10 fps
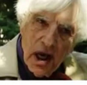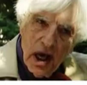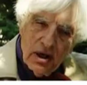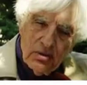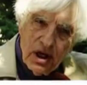
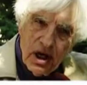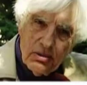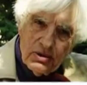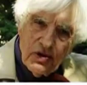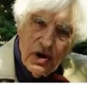And it
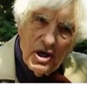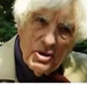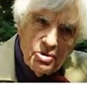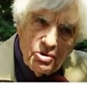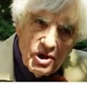becomes very
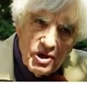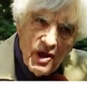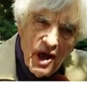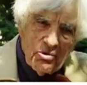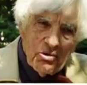important
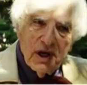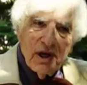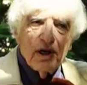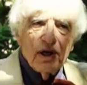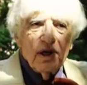that
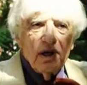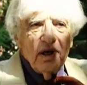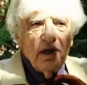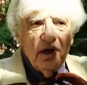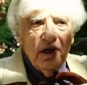we
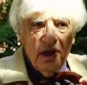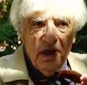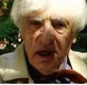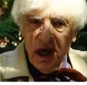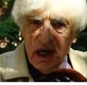
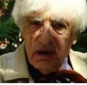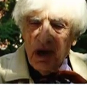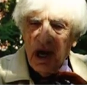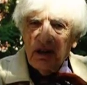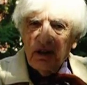not
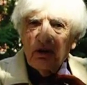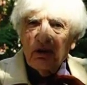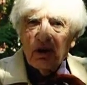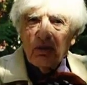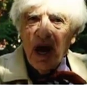make the
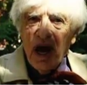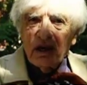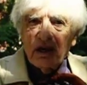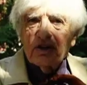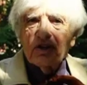
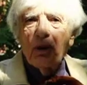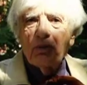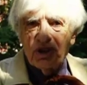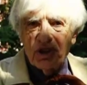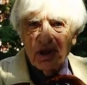automatic
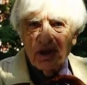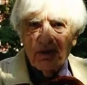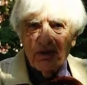assumption